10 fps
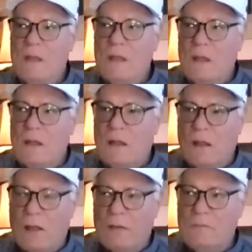uh,
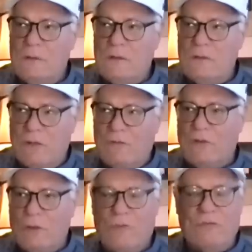
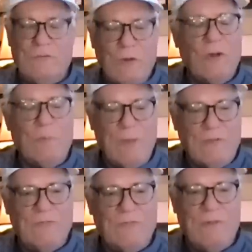JSIC was the very
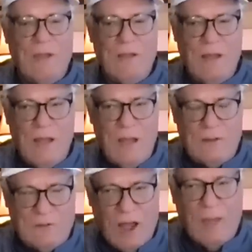best
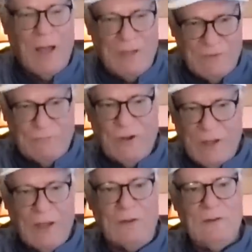time I've ever
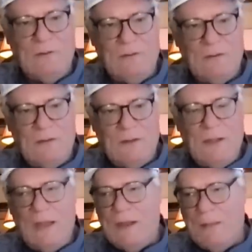had.
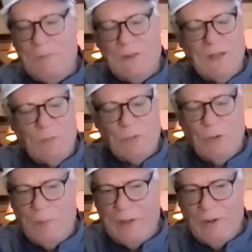And I mean that with
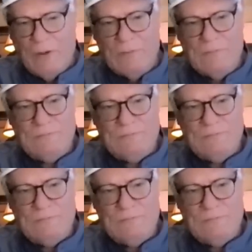all my heart.